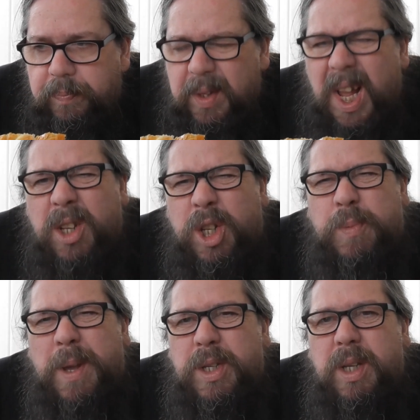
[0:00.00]
It actually
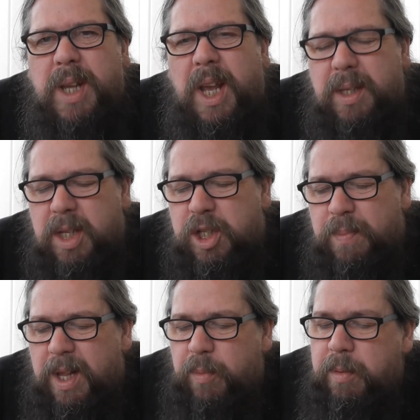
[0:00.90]
smells, yeah, it does
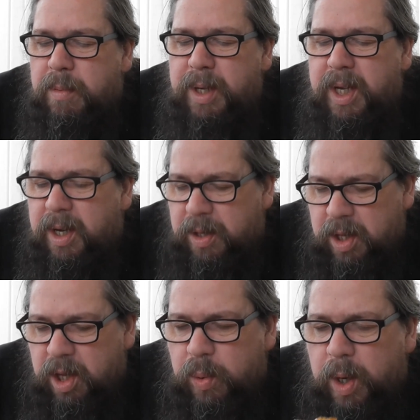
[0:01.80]
smell a wee bit meatier
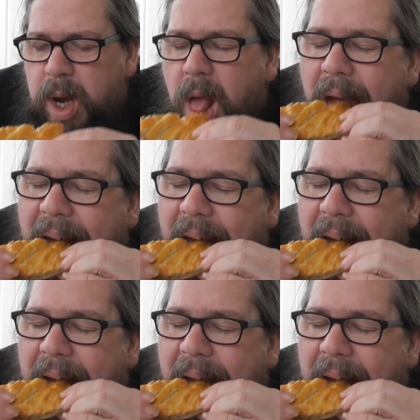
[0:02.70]
than the other one.